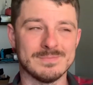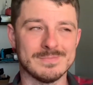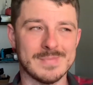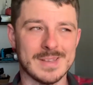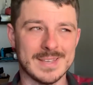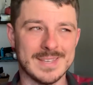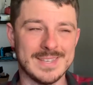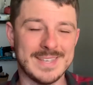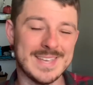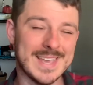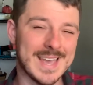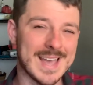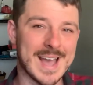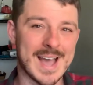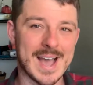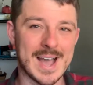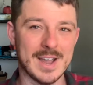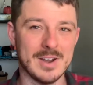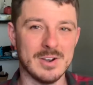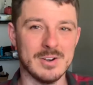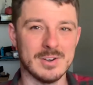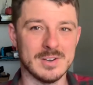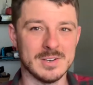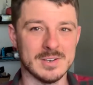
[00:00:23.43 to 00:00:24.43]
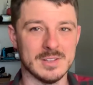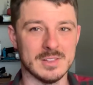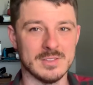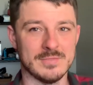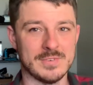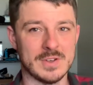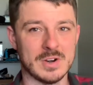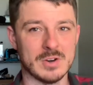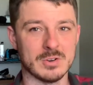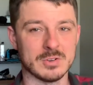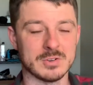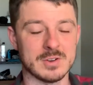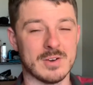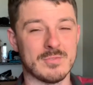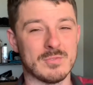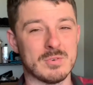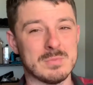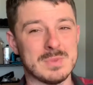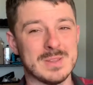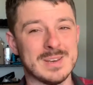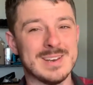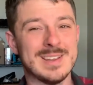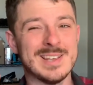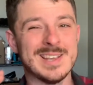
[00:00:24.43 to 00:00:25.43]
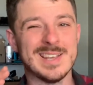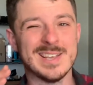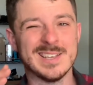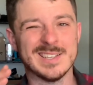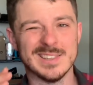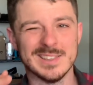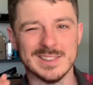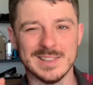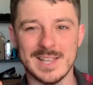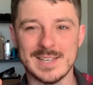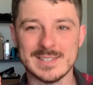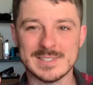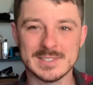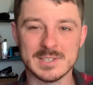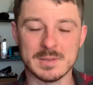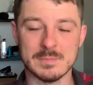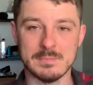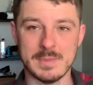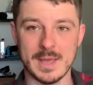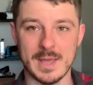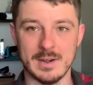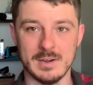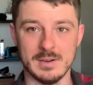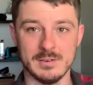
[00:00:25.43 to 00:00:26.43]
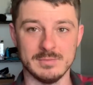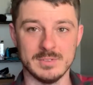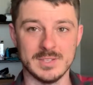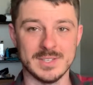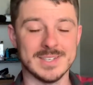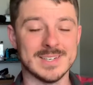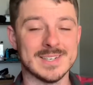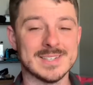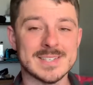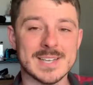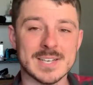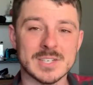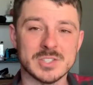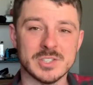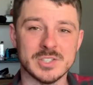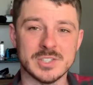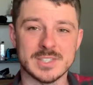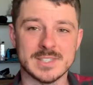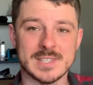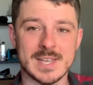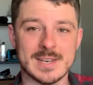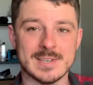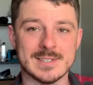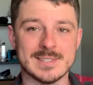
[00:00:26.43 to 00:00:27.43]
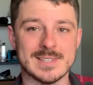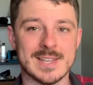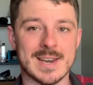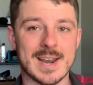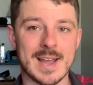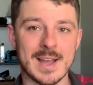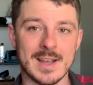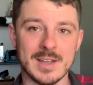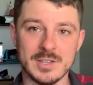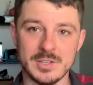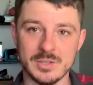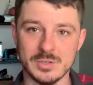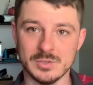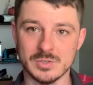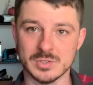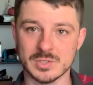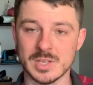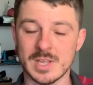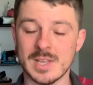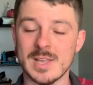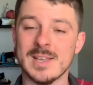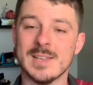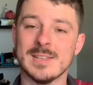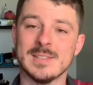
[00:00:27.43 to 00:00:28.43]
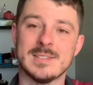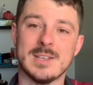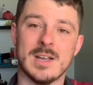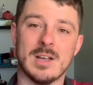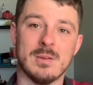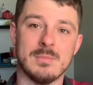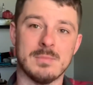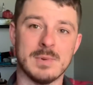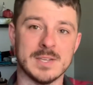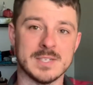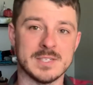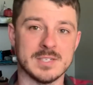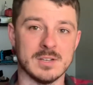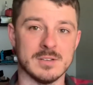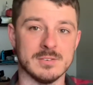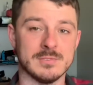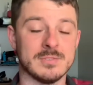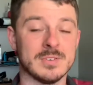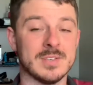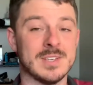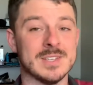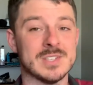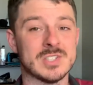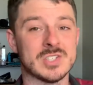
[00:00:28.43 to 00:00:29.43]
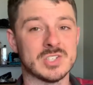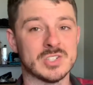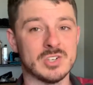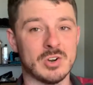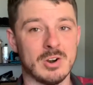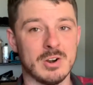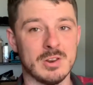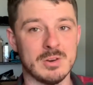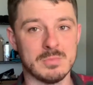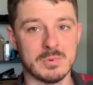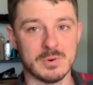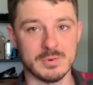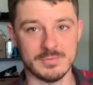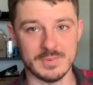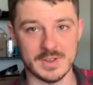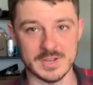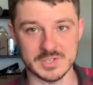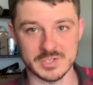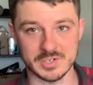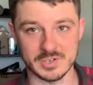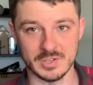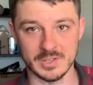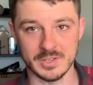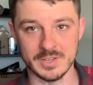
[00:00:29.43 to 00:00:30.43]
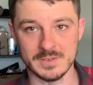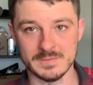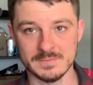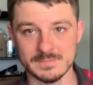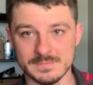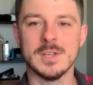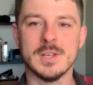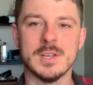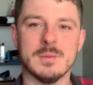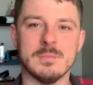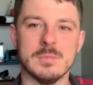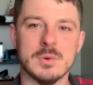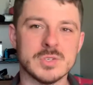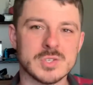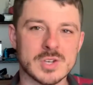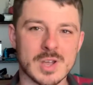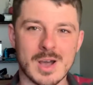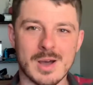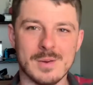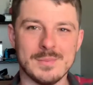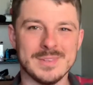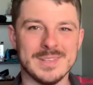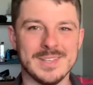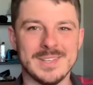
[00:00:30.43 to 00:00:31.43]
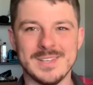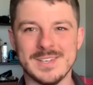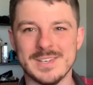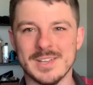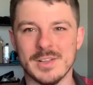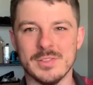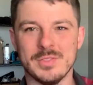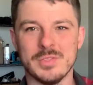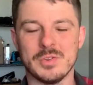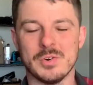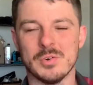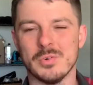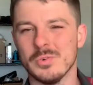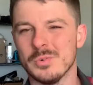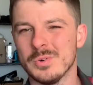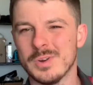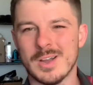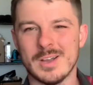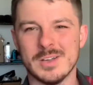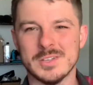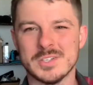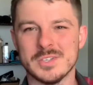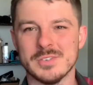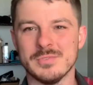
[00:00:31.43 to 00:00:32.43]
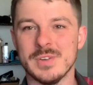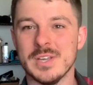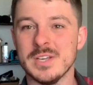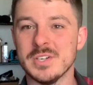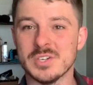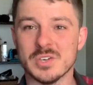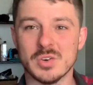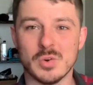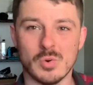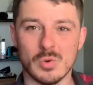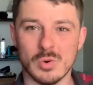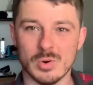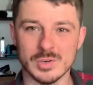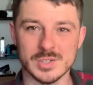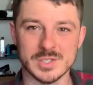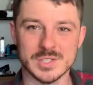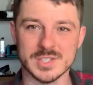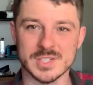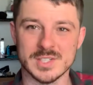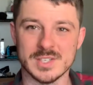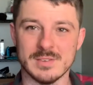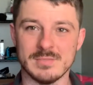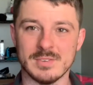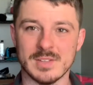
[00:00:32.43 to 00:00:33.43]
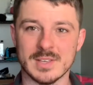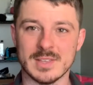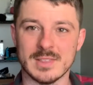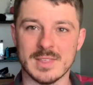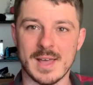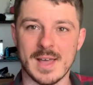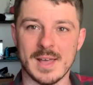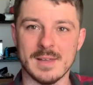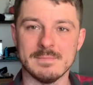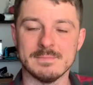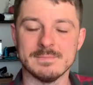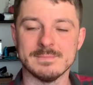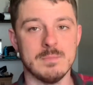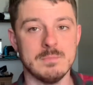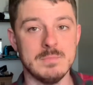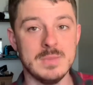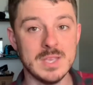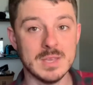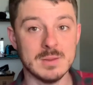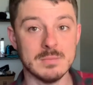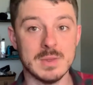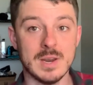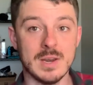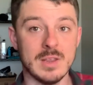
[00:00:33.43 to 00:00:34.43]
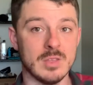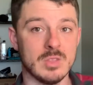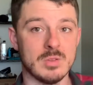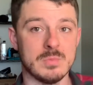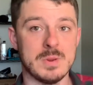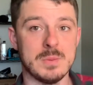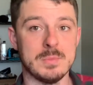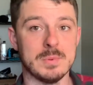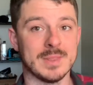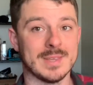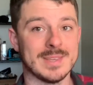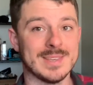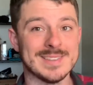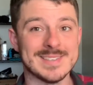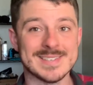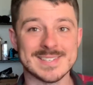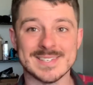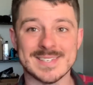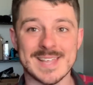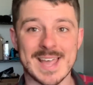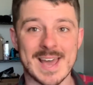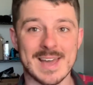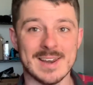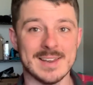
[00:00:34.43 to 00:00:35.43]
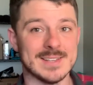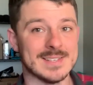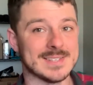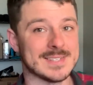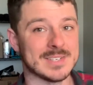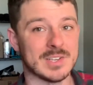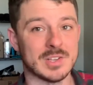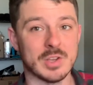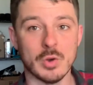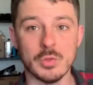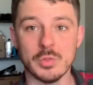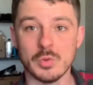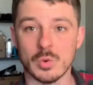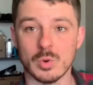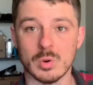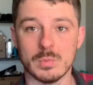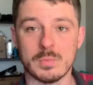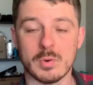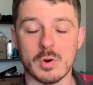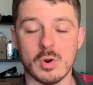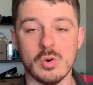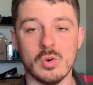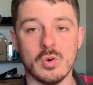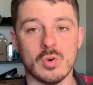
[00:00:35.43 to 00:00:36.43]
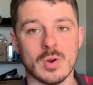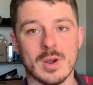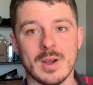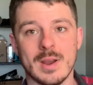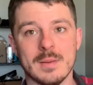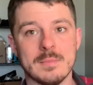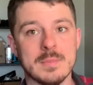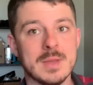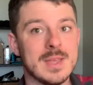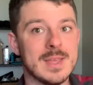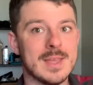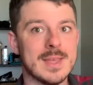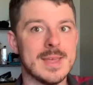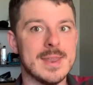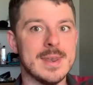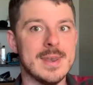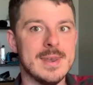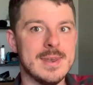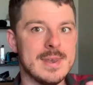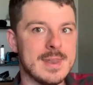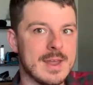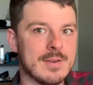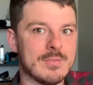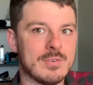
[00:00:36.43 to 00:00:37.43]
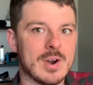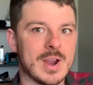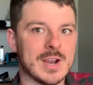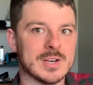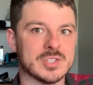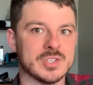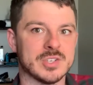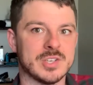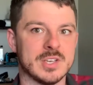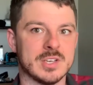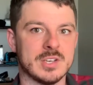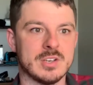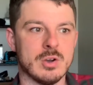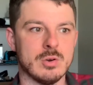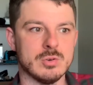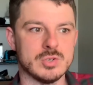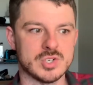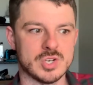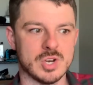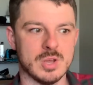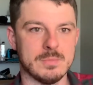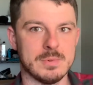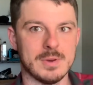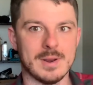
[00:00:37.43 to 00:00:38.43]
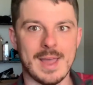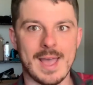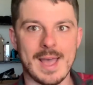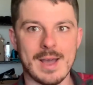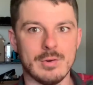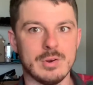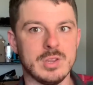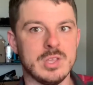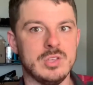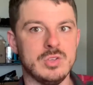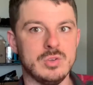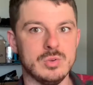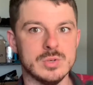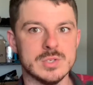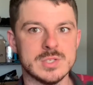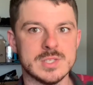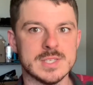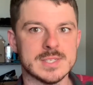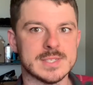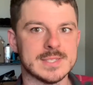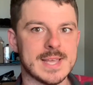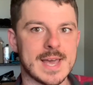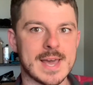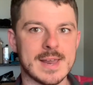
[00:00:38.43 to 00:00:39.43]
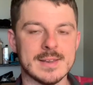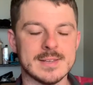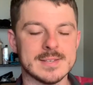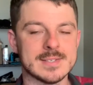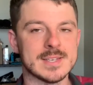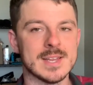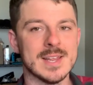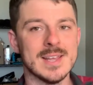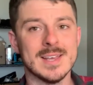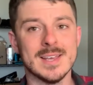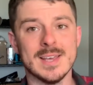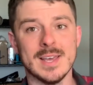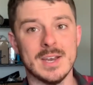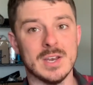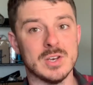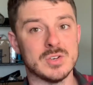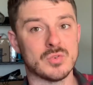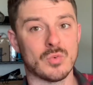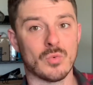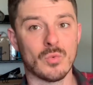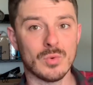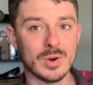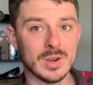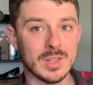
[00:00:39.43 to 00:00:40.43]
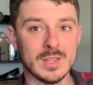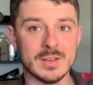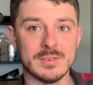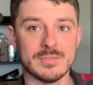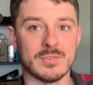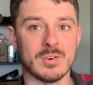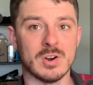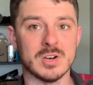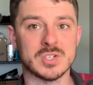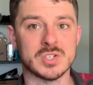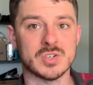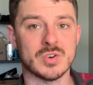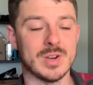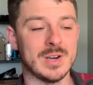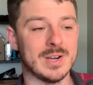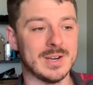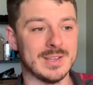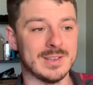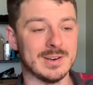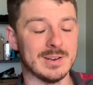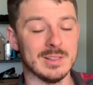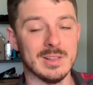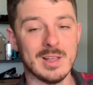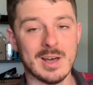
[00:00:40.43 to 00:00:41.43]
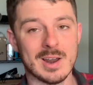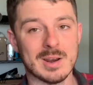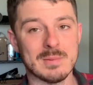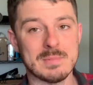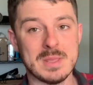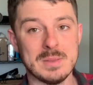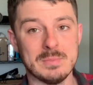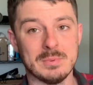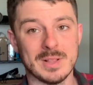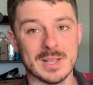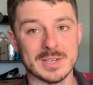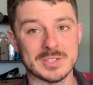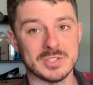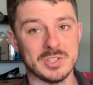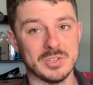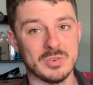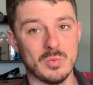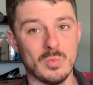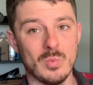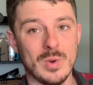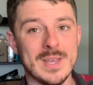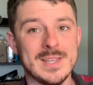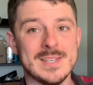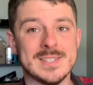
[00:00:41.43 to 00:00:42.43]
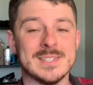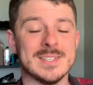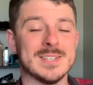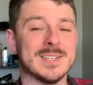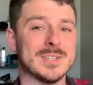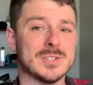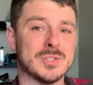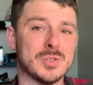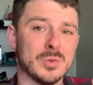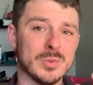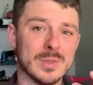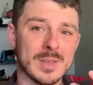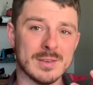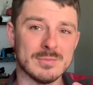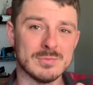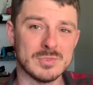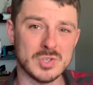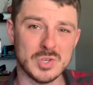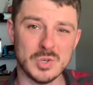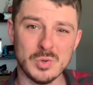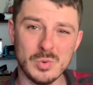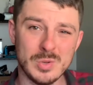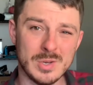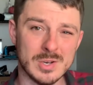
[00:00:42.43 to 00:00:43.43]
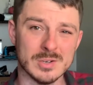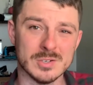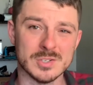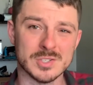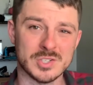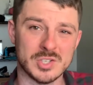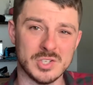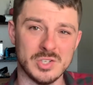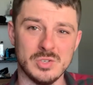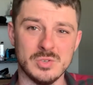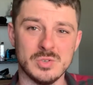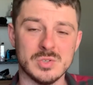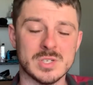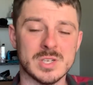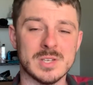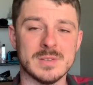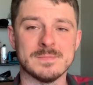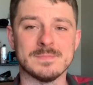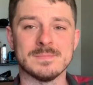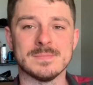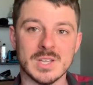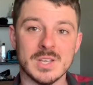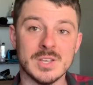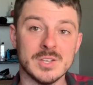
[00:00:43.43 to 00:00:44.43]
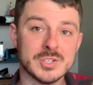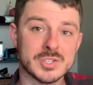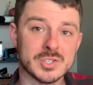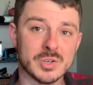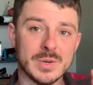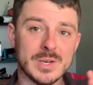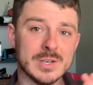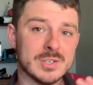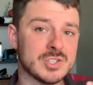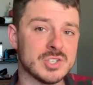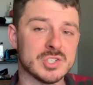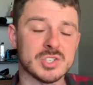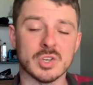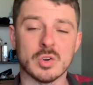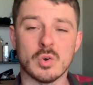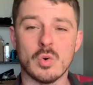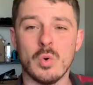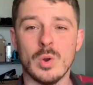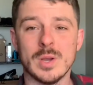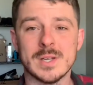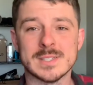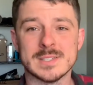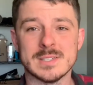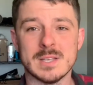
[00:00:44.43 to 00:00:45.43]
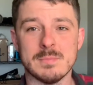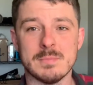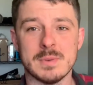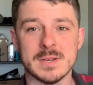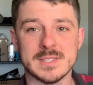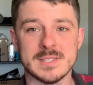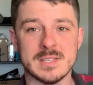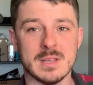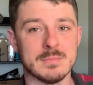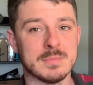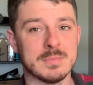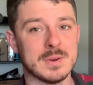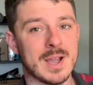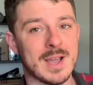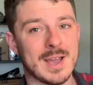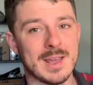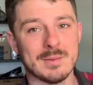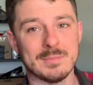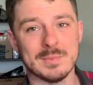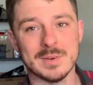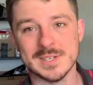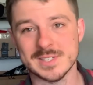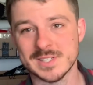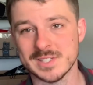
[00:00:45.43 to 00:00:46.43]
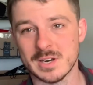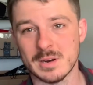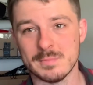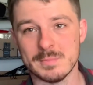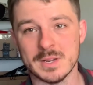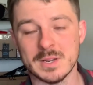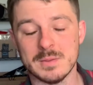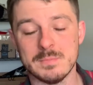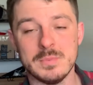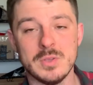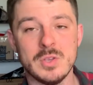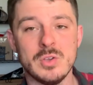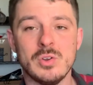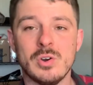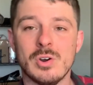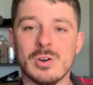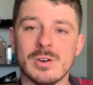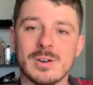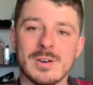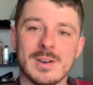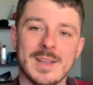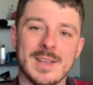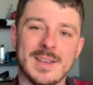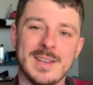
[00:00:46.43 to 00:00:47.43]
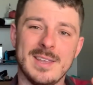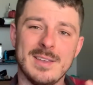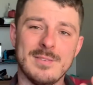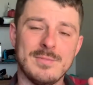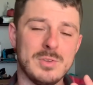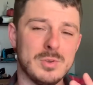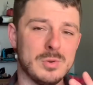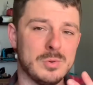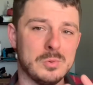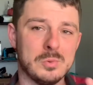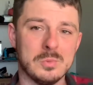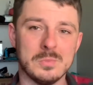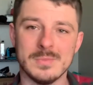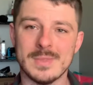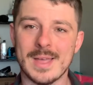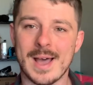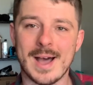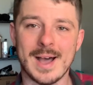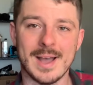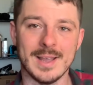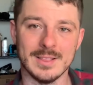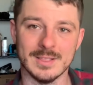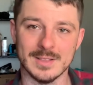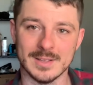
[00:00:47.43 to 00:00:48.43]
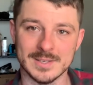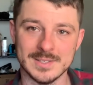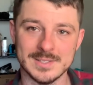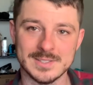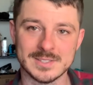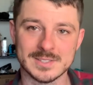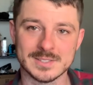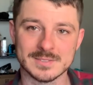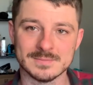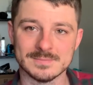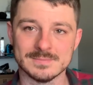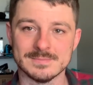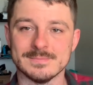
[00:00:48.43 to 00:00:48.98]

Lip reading: get hired into the federal government less competitively. And it's actually a status that I use to help myself get started professionally. Most commonly done through conservation corps and stuff like that. Me and many other people that get the status, go through a program, never actually get coached up on how to use the status, and it's really frustrating, and a lot of people actually waste it because you only have 2 years to use it. So here's just a quick step-by-step guide. I'm going to sit on my computer and give you the highlights.